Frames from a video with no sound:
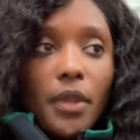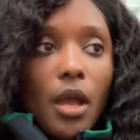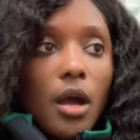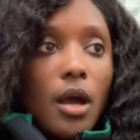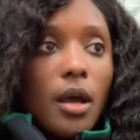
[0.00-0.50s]

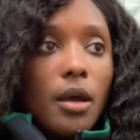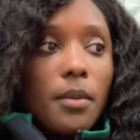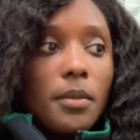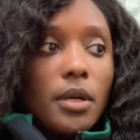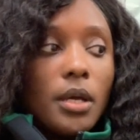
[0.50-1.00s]

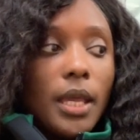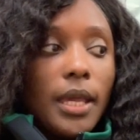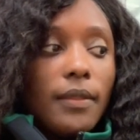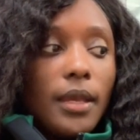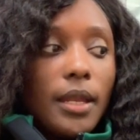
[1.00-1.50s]
And
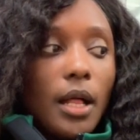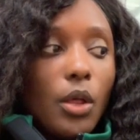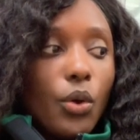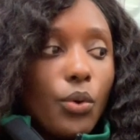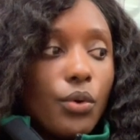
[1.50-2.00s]
then I'll
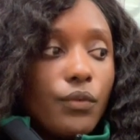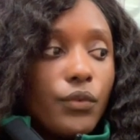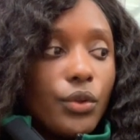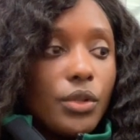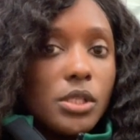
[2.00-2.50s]
go
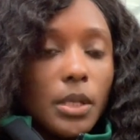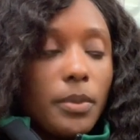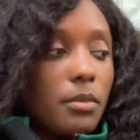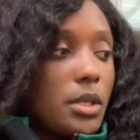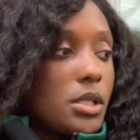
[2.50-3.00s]
over the
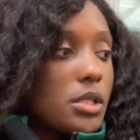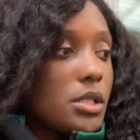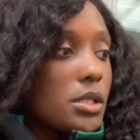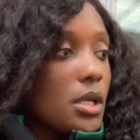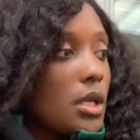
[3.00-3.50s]
supplements
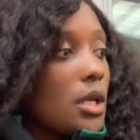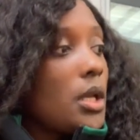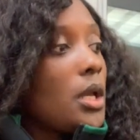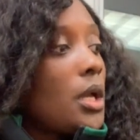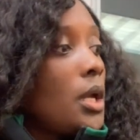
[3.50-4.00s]

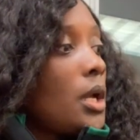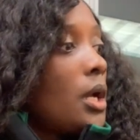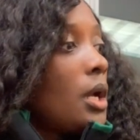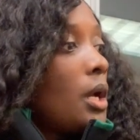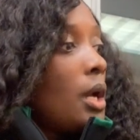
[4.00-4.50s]

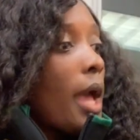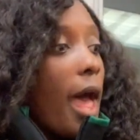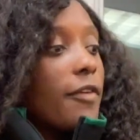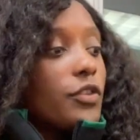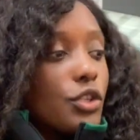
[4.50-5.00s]

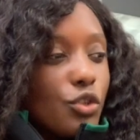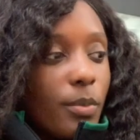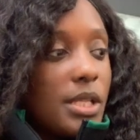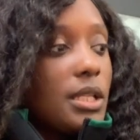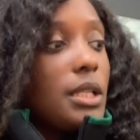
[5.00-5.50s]
after. So
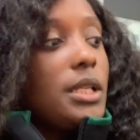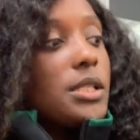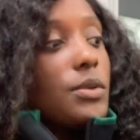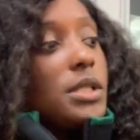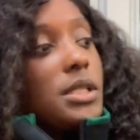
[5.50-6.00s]
basically,
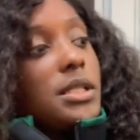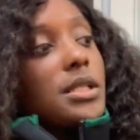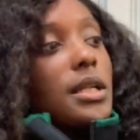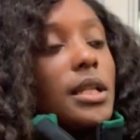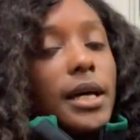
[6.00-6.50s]
this is the
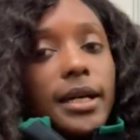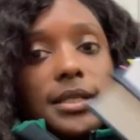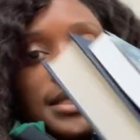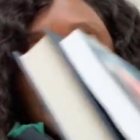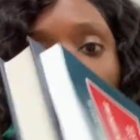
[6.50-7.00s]
class,
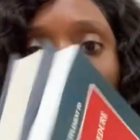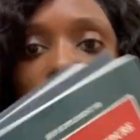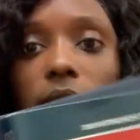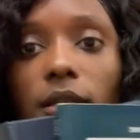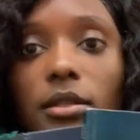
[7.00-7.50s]

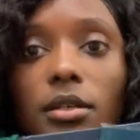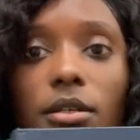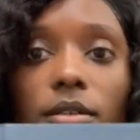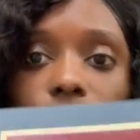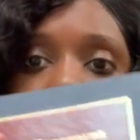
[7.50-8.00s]
the